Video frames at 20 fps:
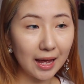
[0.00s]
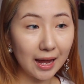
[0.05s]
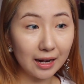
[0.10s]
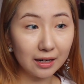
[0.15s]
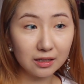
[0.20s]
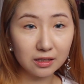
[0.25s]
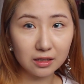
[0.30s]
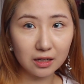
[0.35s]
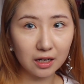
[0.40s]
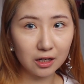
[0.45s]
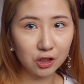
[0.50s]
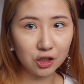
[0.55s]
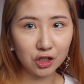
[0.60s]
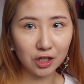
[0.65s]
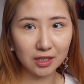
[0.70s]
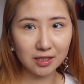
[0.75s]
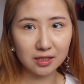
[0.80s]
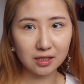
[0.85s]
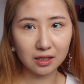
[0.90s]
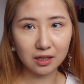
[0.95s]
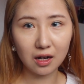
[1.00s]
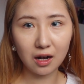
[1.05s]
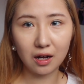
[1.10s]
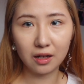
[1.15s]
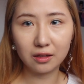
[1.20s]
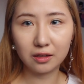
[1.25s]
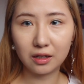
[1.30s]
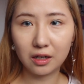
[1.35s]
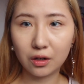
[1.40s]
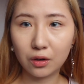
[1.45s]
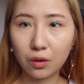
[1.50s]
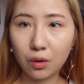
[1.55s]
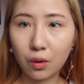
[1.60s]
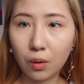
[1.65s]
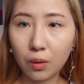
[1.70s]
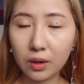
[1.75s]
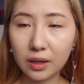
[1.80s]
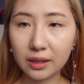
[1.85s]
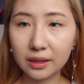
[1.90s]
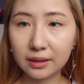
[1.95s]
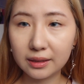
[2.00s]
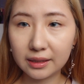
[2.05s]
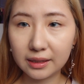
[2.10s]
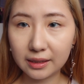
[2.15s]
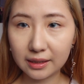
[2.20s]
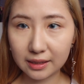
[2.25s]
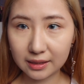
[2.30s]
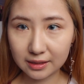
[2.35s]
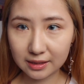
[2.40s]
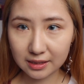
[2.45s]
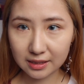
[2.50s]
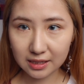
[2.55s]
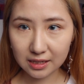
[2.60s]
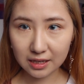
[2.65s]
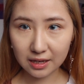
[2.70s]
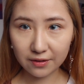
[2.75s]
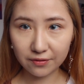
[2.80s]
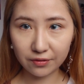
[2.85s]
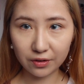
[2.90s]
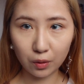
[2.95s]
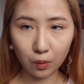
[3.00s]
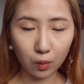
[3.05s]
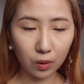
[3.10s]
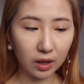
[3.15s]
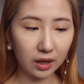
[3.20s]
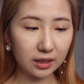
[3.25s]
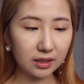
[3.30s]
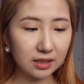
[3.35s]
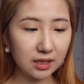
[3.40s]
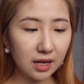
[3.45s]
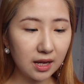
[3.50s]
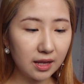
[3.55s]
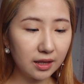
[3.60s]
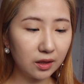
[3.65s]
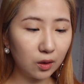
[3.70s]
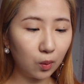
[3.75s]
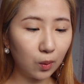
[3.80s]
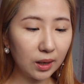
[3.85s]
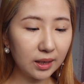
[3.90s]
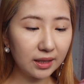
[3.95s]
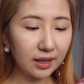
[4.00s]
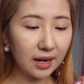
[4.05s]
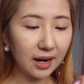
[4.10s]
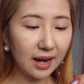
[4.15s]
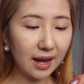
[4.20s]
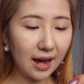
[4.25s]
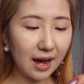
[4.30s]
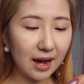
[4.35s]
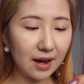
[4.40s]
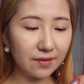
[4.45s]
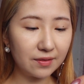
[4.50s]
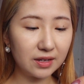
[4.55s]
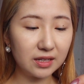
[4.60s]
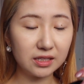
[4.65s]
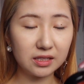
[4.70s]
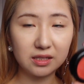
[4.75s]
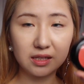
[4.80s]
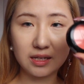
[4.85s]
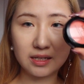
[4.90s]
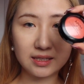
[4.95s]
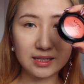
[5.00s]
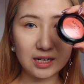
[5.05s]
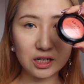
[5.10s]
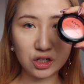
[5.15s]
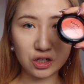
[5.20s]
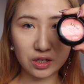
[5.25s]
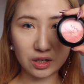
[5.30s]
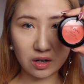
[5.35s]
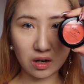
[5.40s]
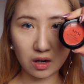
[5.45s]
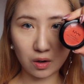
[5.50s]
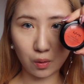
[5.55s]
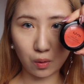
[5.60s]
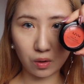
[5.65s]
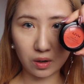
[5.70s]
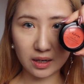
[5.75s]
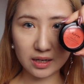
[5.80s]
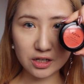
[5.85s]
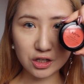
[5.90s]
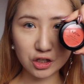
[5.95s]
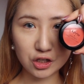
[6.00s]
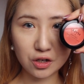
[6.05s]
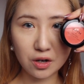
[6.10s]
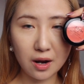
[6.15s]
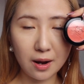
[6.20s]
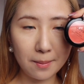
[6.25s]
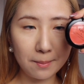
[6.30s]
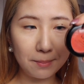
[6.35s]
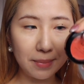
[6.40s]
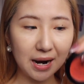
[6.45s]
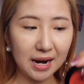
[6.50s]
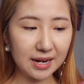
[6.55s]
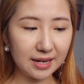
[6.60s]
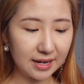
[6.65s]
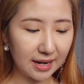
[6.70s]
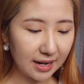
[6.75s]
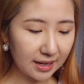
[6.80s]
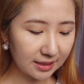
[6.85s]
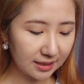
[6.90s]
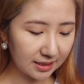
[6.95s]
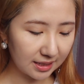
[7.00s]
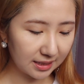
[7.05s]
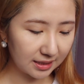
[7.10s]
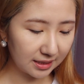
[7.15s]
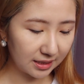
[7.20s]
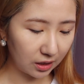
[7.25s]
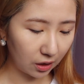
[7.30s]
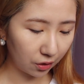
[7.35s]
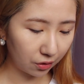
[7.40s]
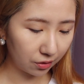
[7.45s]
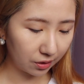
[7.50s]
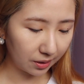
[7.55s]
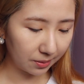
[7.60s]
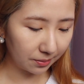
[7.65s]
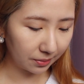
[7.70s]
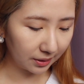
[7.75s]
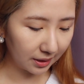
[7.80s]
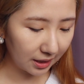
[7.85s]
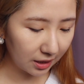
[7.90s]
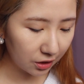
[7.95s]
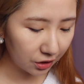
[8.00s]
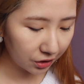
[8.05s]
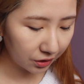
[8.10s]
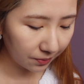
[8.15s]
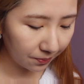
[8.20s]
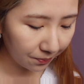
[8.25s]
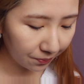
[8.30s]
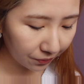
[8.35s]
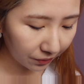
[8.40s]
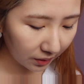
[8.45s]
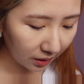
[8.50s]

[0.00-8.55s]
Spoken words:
and adjust the color accordingly and see if it works. The one that I have is essentially called Orange by NYX. It's their cream blush.